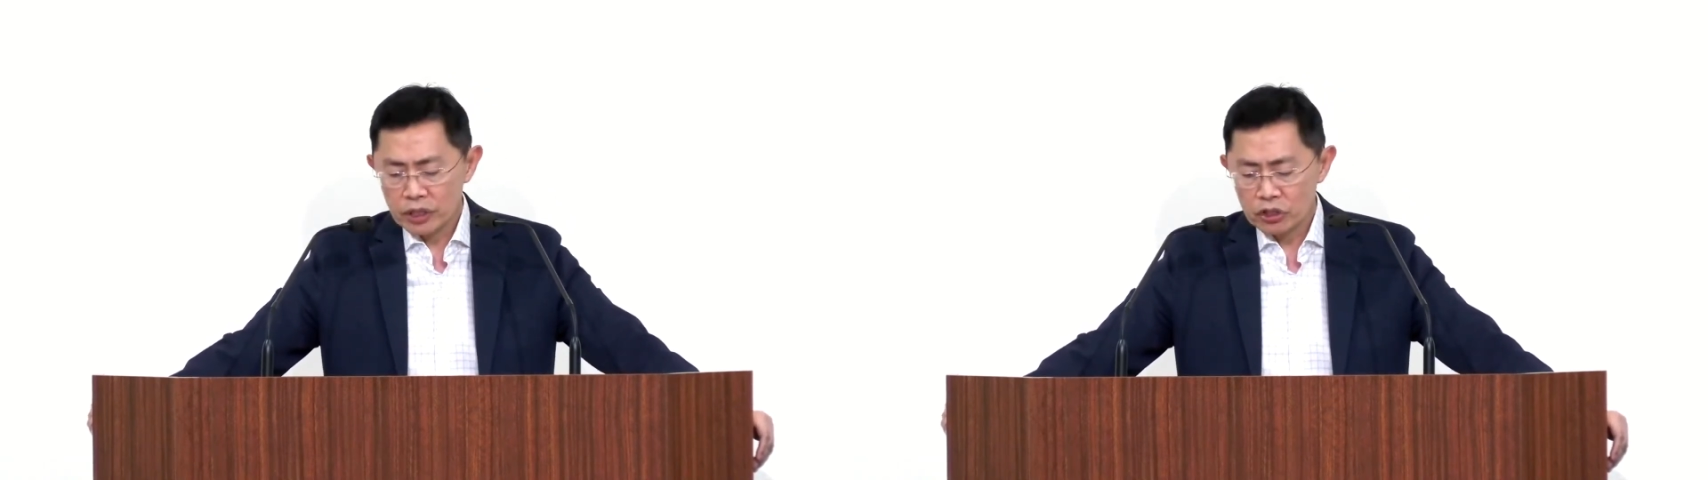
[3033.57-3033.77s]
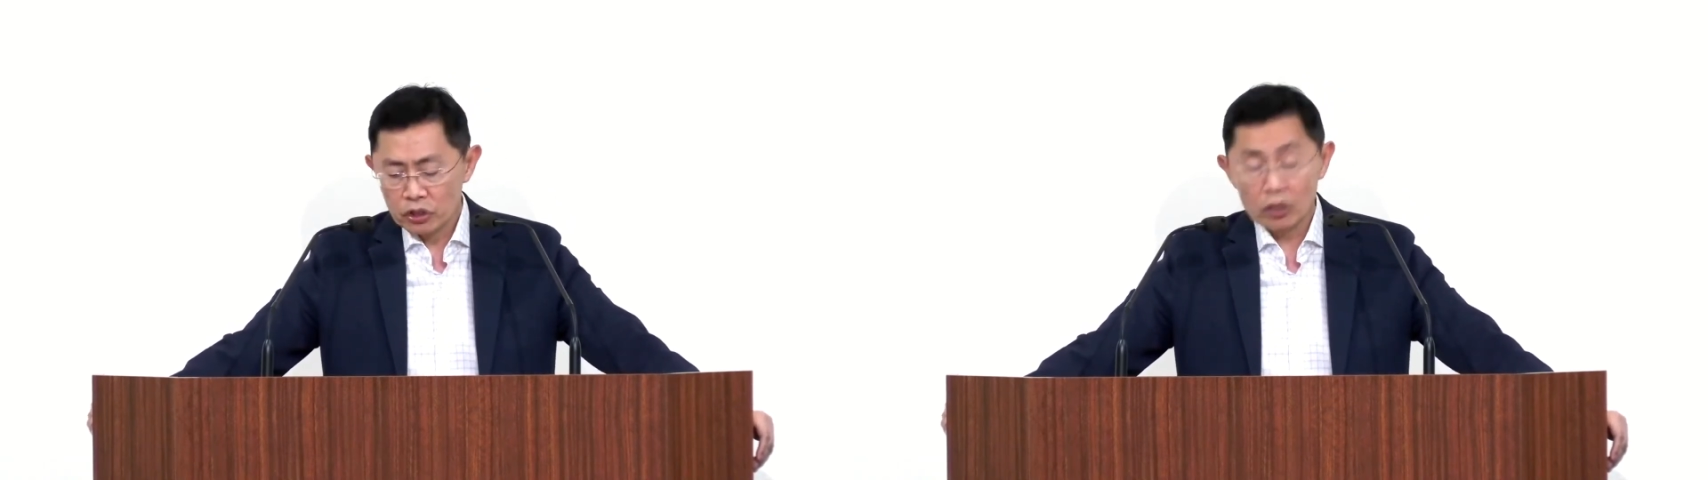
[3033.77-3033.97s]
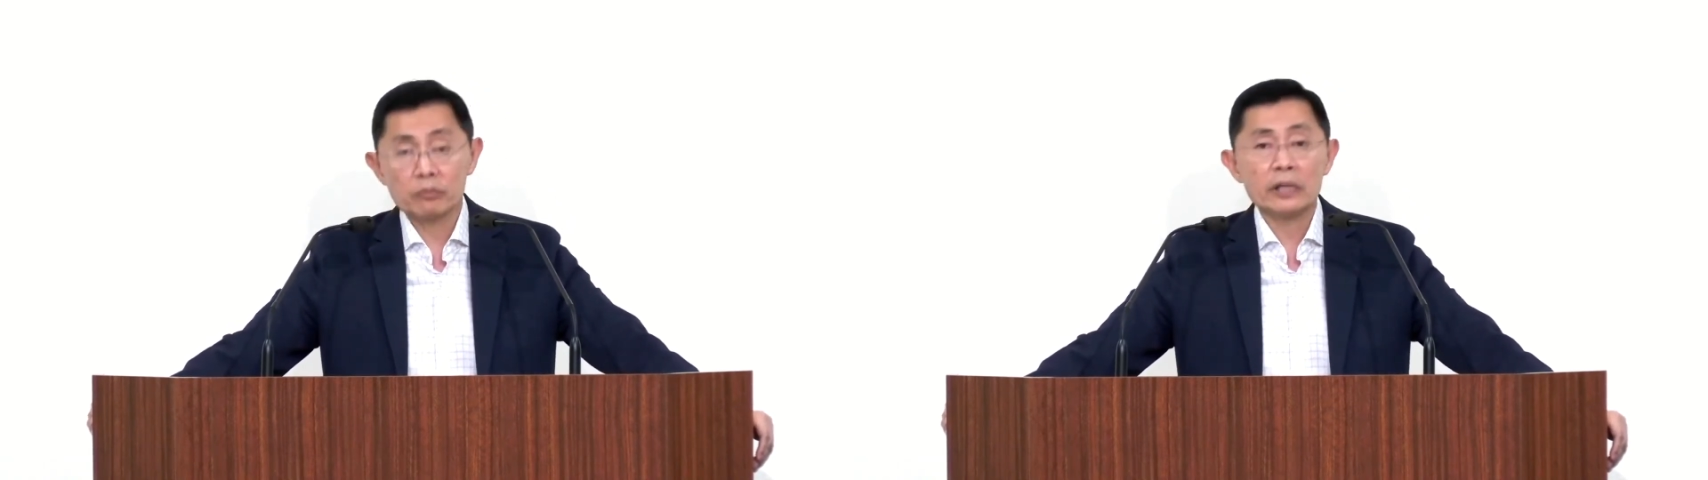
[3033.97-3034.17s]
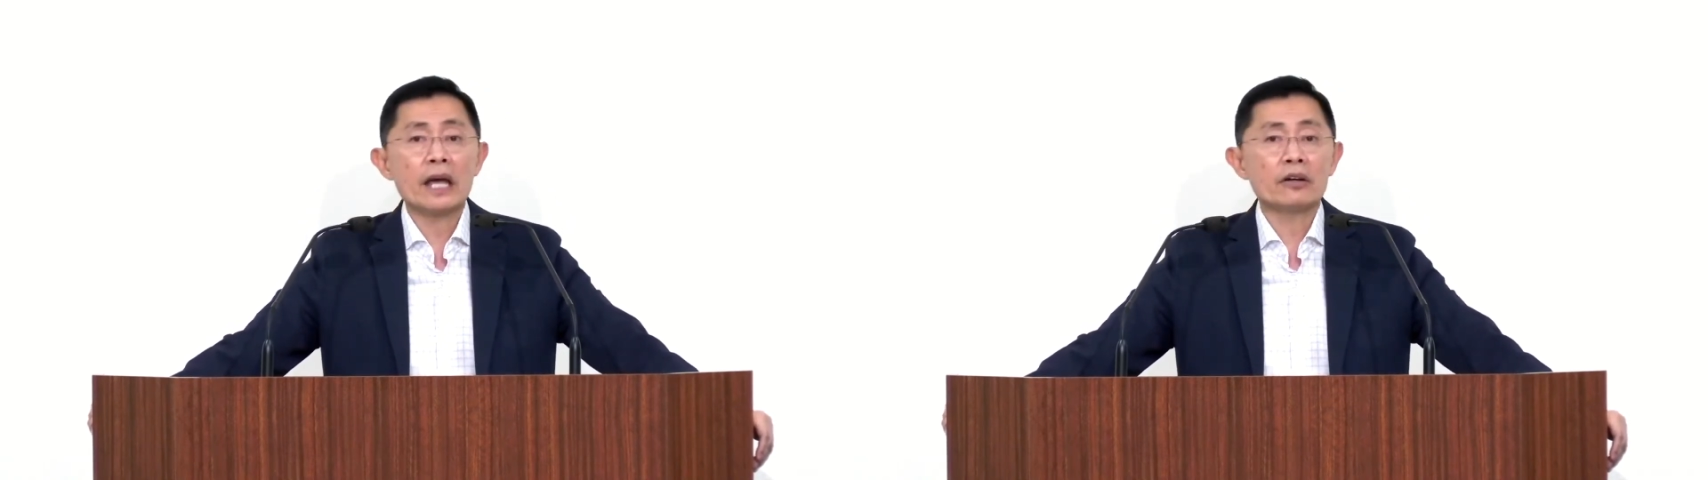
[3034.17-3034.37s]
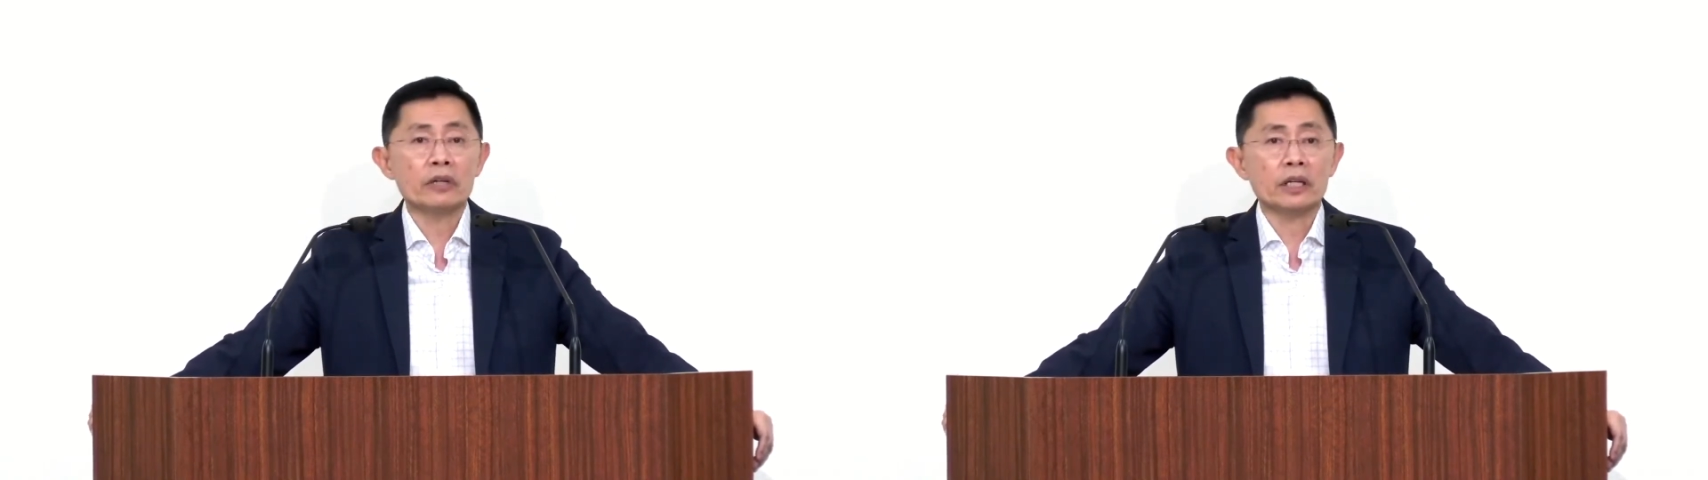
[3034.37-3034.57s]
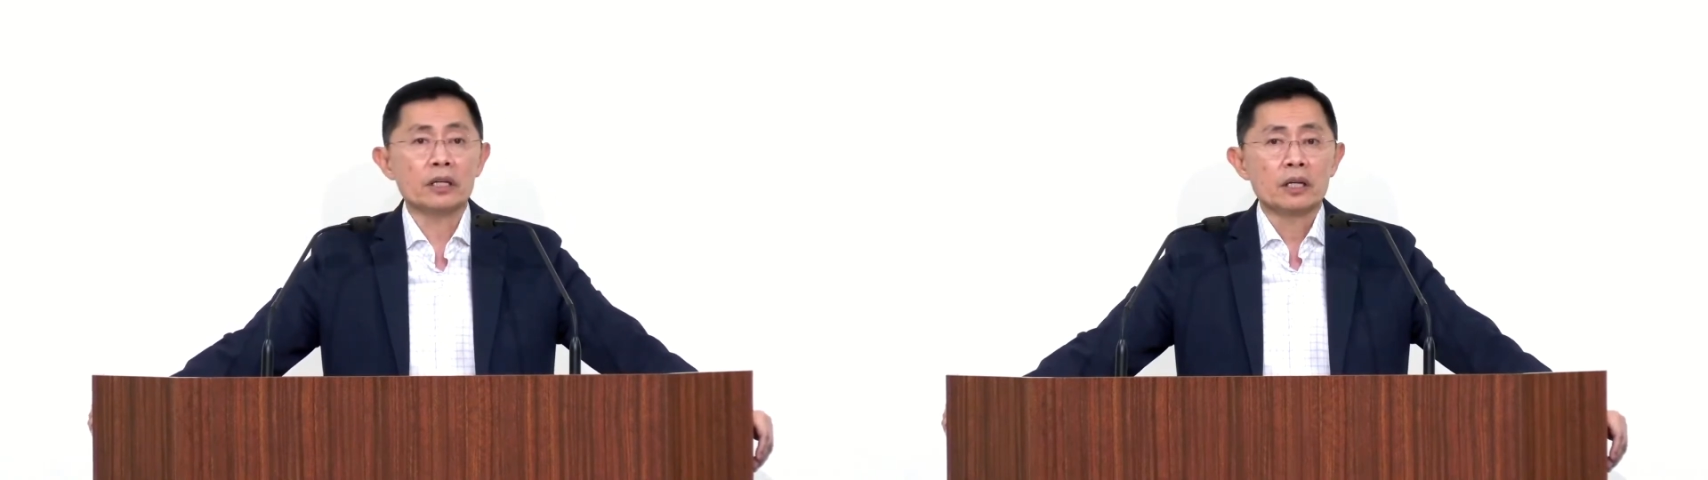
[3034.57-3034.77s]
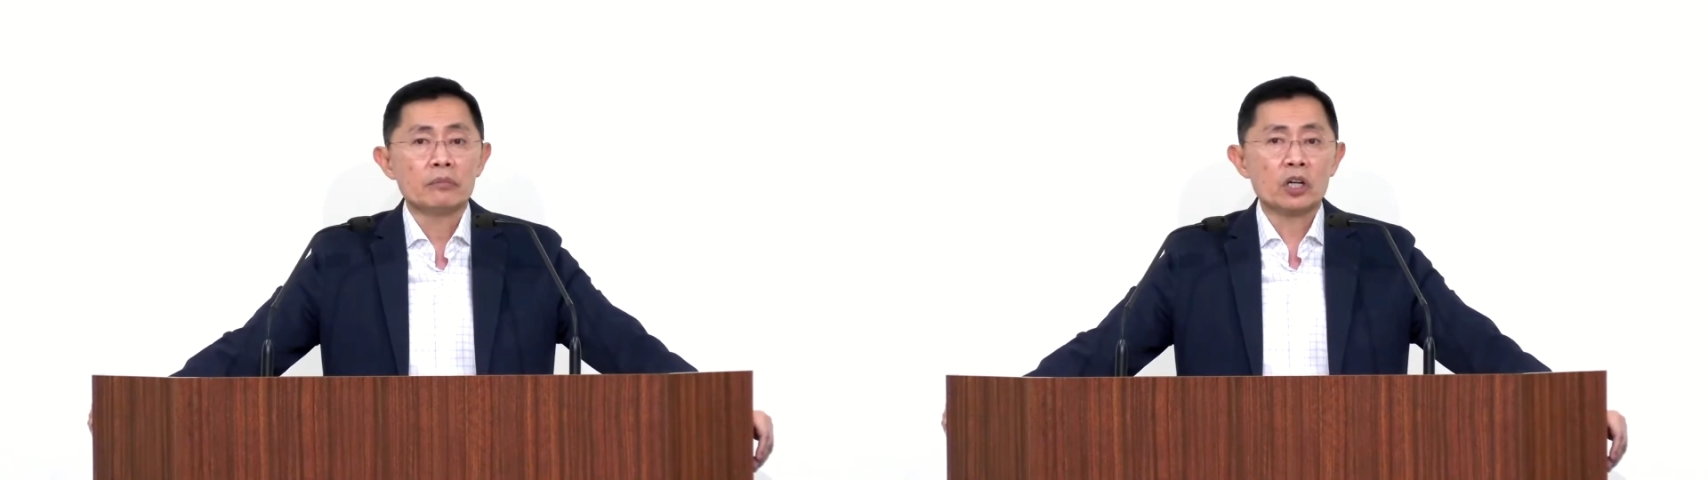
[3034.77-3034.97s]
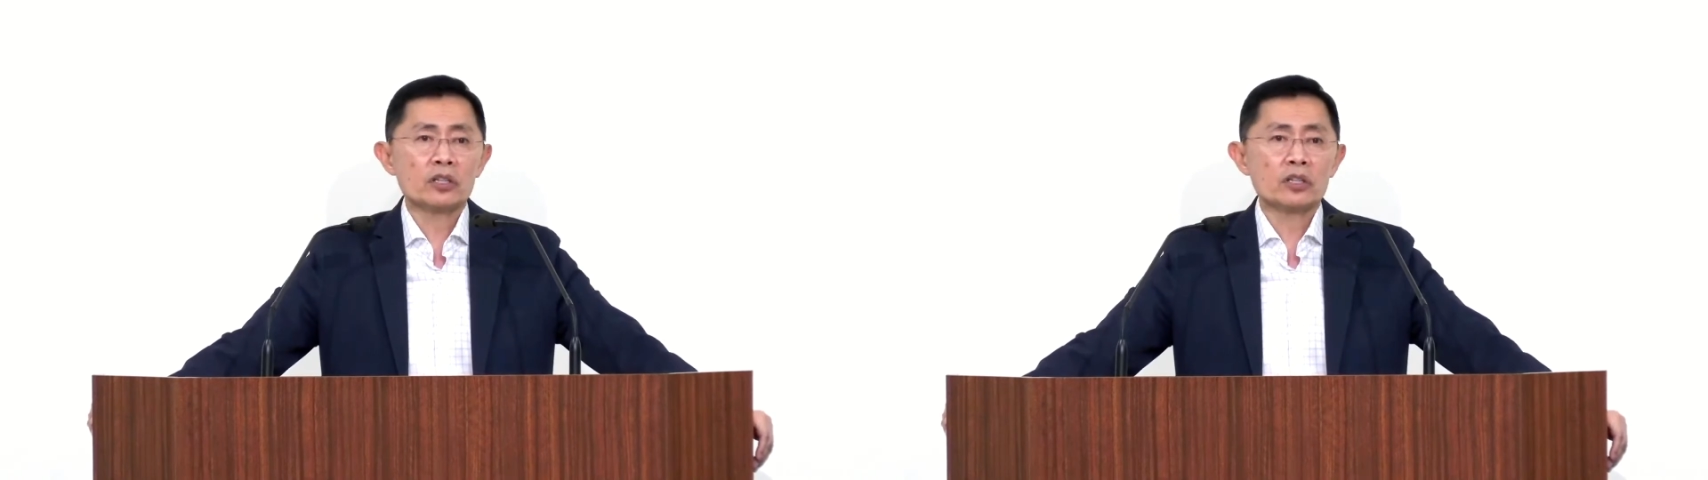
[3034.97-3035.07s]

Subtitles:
Christian should not be angry.